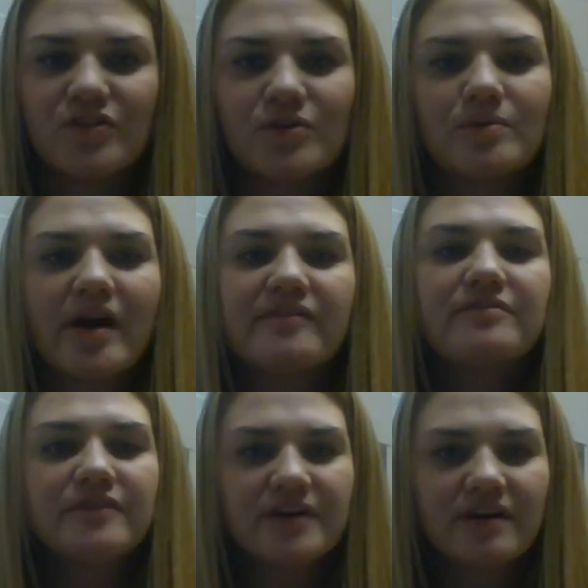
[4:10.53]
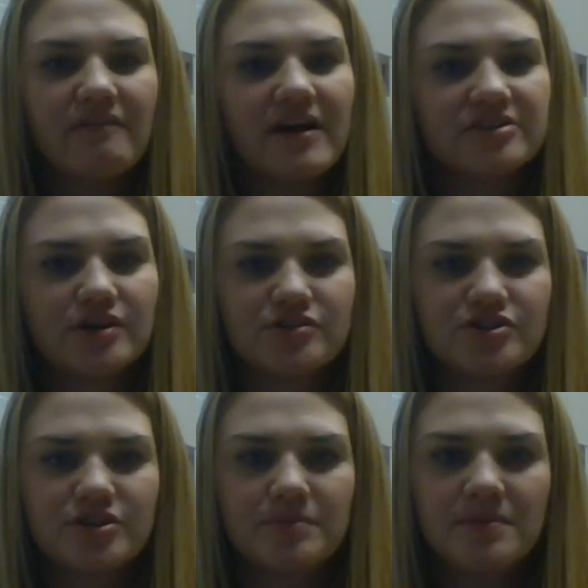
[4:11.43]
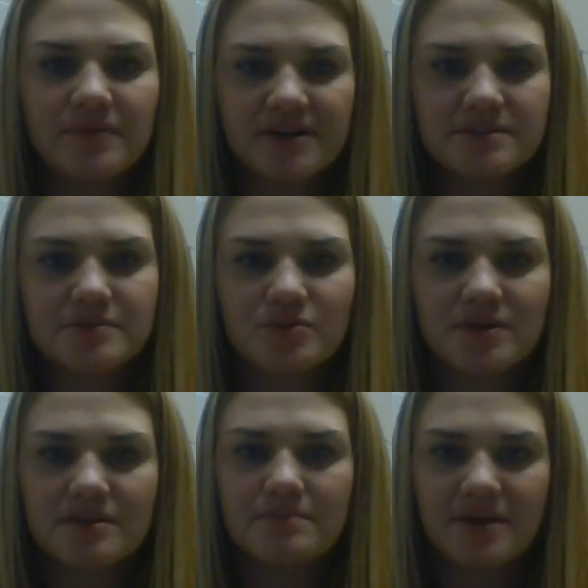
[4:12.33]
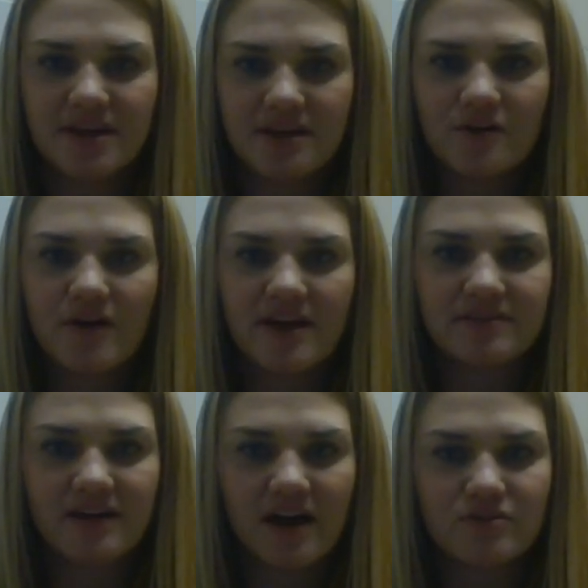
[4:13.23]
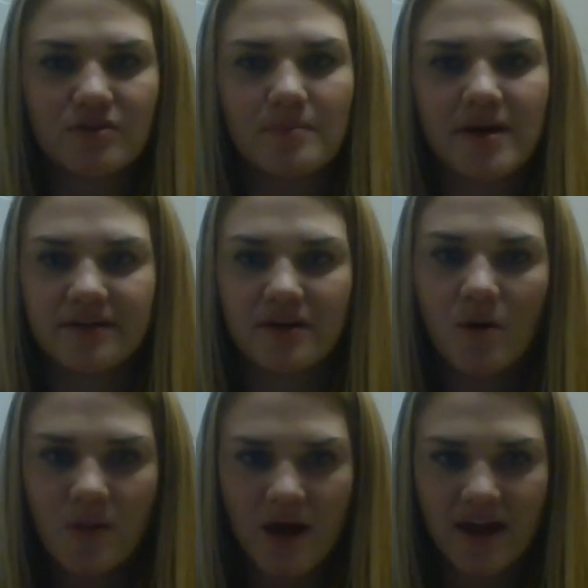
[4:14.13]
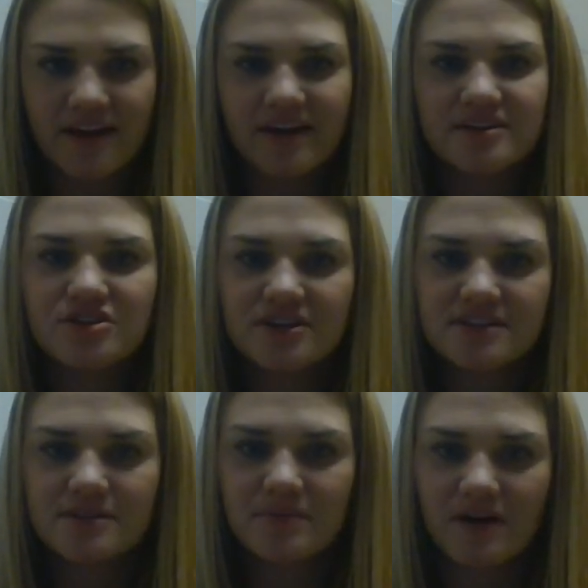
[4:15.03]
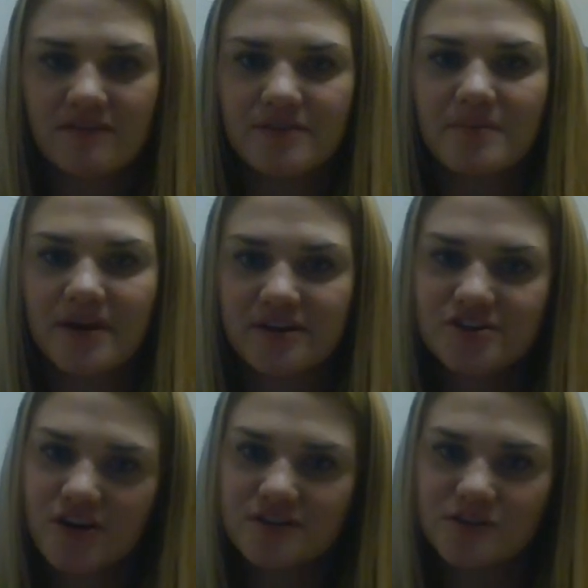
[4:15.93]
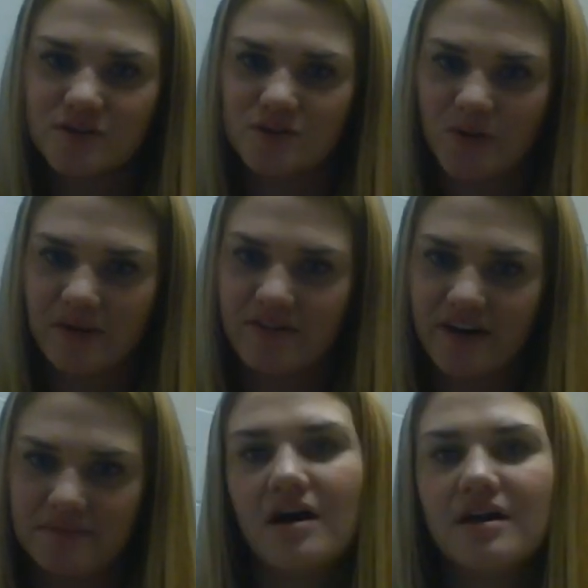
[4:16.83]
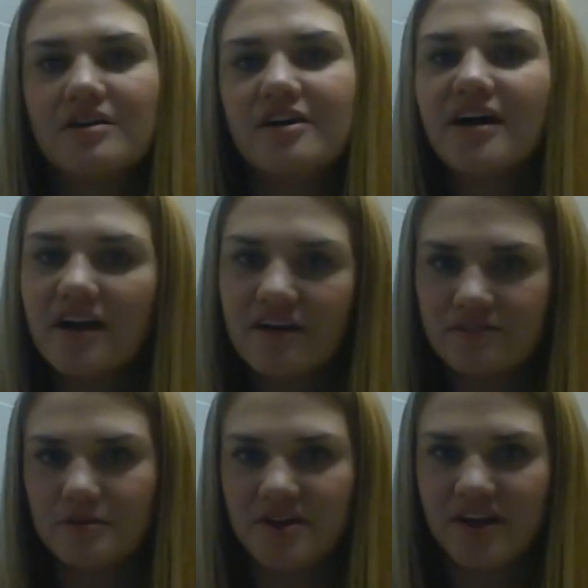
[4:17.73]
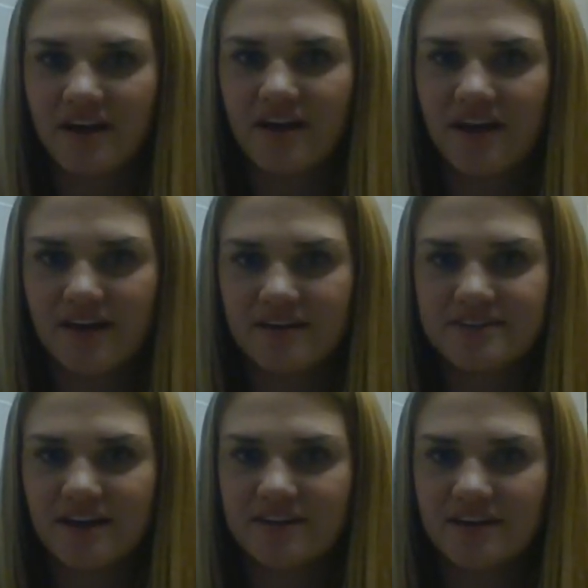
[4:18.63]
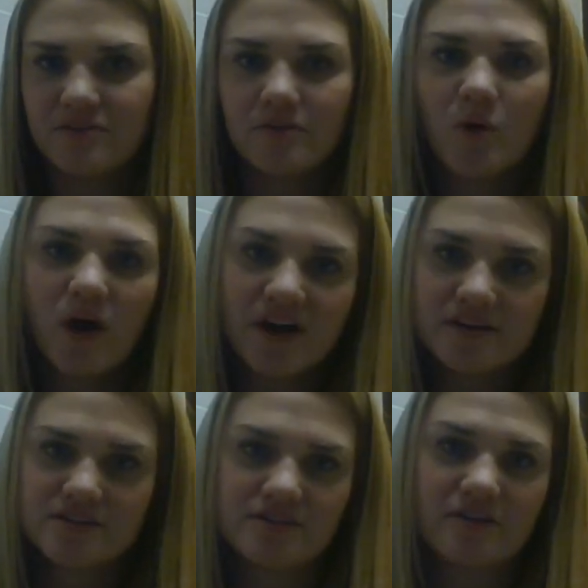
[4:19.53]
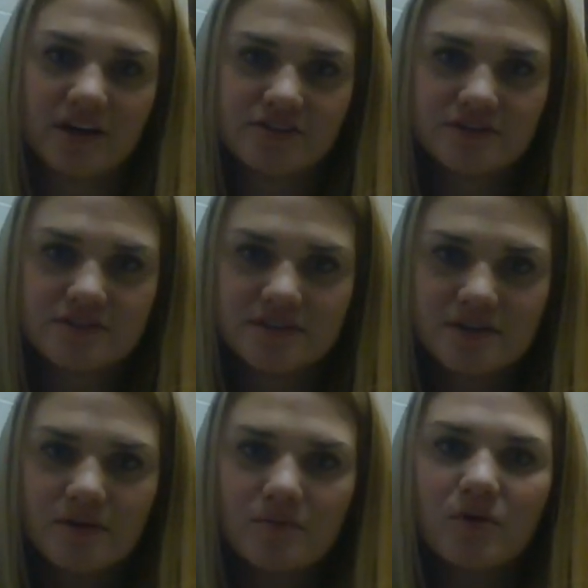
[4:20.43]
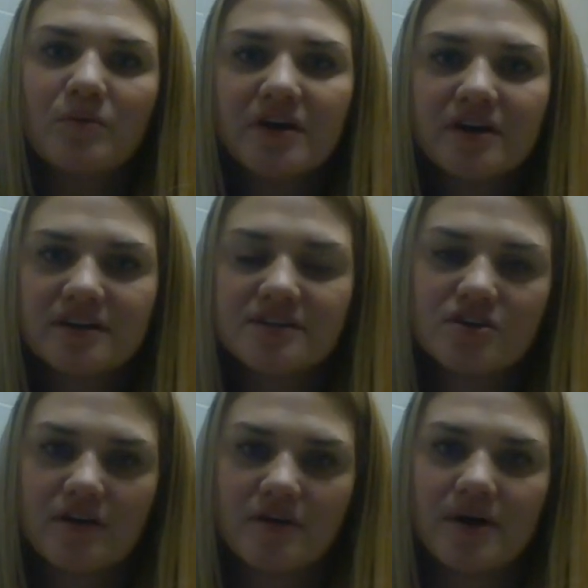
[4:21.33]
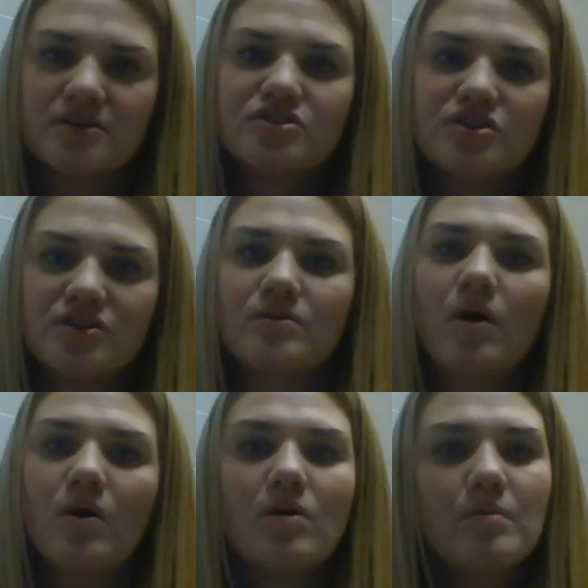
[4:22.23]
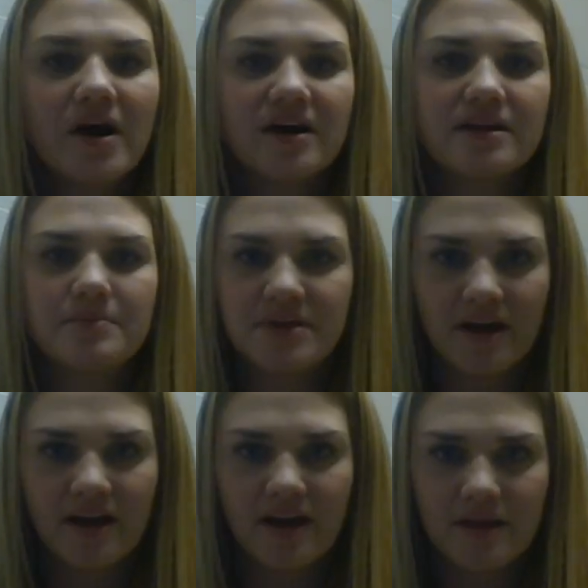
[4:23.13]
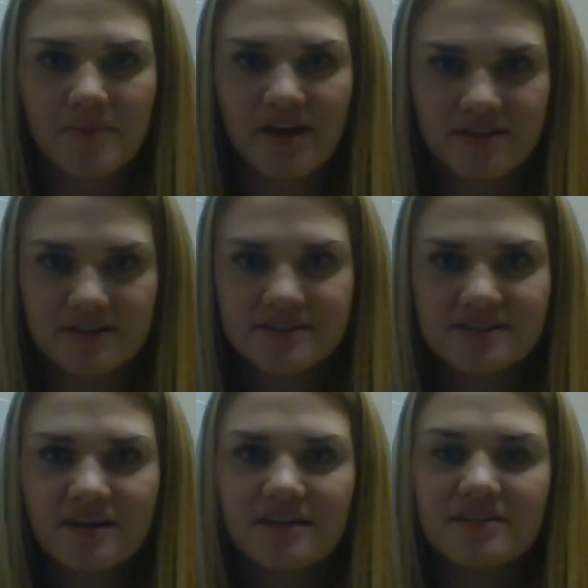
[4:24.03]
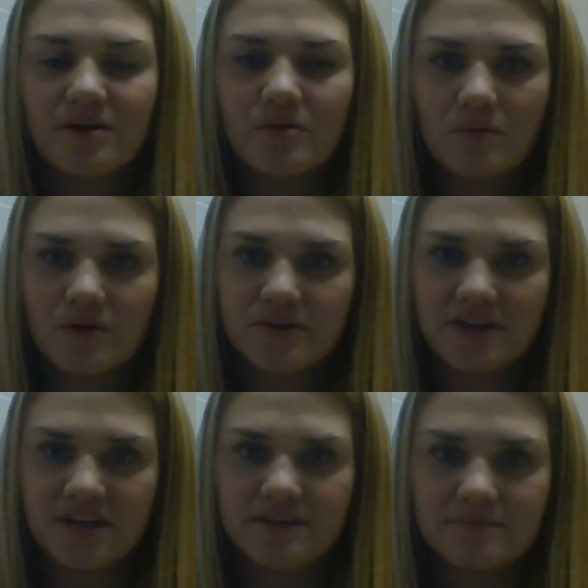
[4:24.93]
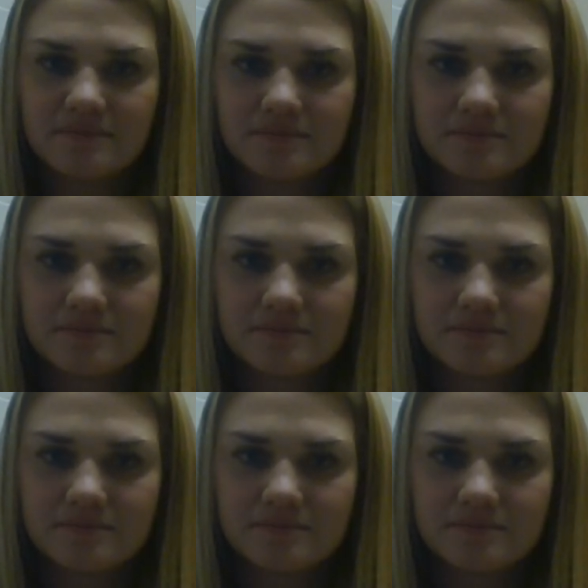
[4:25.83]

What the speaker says: The right foot electrodes should be placed between the medial and lateral malleoli and just above the metatarsal joint line. Not every BIA technique requires electrodes, but we're going to talk about 2 whole body BIA methods that we'll need.